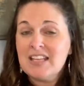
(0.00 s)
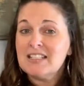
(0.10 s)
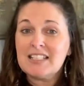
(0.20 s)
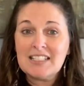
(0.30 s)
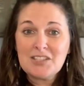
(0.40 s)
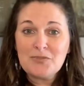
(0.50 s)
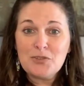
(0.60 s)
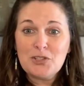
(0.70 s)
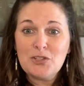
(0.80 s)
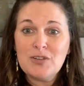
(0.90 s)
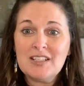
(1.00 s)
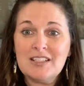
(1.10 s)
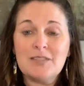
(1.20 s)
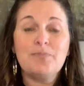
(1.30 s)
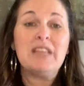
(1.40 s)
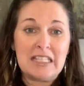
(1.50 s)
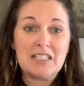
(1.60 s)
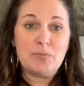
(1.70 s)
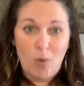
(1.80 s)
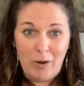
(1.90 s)
Successful students get
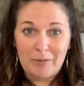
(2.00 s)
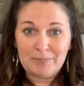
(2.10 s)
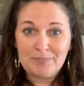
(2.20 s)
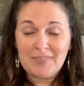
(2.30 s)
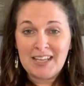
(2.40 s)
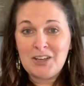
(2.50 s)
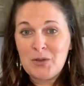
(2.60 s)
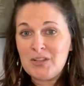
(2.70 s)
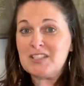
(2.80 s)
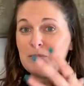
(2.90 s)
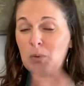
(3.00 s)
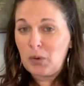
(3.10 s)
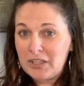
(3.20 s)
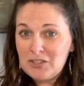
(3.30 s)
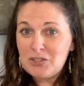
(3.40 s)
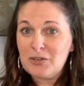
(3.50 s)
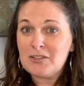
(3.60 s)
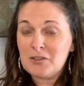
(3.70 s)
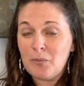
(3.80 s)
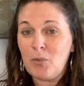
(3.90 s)
support. They know that supported
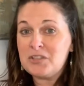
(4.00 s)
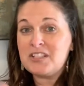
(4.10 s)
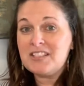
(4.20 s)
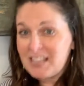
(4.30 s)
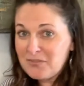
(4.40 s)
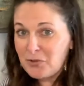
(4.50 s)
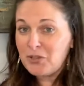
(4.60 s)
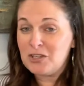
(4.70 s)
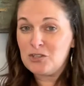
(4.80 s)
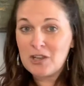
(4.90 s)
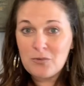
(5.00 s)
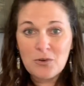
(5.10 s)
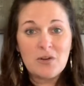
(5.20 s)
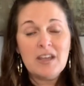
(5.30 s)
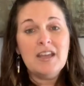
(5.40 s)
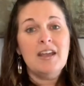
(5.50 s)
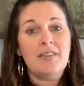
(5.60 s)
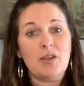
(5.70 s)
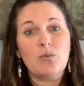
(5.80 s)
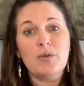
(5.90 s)
students are more successful in general, and
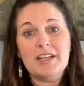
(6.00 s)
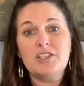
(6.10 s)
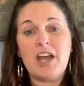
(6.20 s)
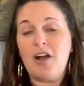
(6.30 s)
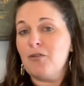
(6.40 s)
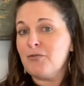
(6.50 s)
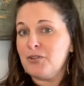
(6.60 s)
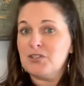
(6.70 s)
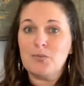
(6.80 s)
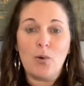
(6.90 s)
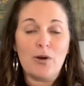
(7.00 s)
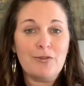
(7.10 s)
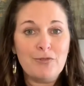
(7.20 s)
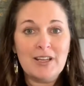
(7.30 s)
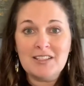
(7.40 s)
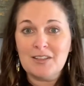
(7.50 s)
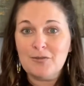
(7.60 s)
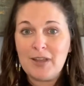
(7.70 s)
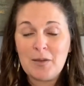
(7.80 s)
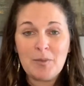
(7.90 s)
they reach out for the support of friends and
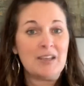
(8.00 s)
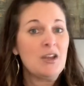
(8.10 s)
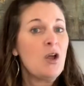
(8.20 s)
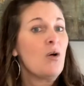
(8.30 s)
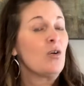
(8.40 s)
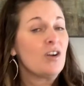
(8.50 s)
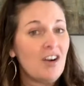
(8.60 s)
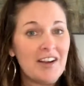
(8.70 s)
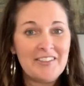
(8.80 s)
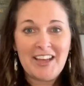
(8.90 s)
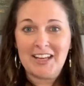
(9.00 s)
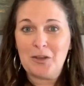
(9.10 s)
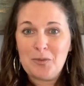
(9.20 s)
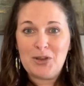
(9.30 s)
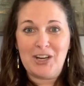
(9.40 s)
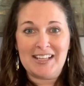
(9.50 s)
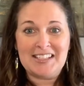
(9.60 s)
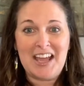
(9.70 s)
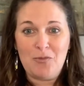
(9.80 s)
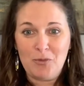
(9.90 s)
family or online
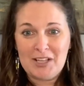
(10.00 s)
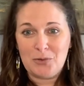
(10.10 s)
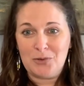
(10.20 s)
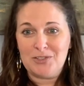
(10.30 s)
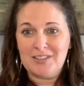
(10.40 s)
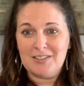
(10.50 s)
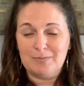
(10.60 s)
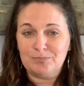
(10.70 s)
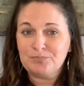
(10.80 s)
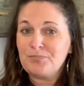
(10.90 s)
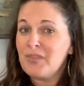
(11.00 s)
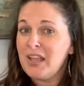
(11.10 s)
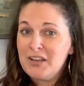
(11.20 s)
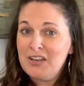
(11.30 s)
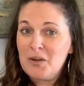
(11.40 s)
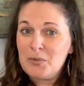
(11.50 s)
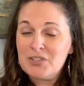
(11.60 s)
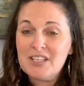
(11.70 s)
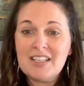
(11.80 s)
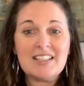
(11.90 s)
communities and resources. Number
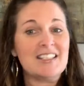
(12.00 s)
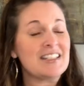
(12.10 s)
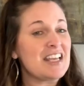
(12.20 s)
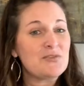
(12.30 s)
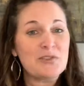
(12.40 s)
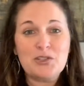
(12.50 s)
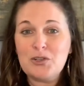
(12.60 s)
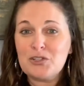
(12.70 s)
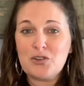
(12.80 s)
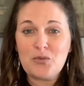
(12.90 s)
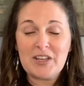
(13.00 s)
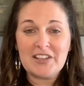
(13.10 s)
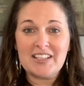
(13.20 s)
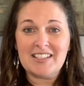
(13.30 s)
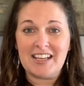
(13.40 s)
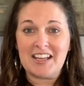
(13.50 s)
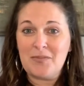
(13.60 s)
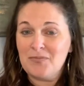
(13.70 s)
6, successful students are realistic.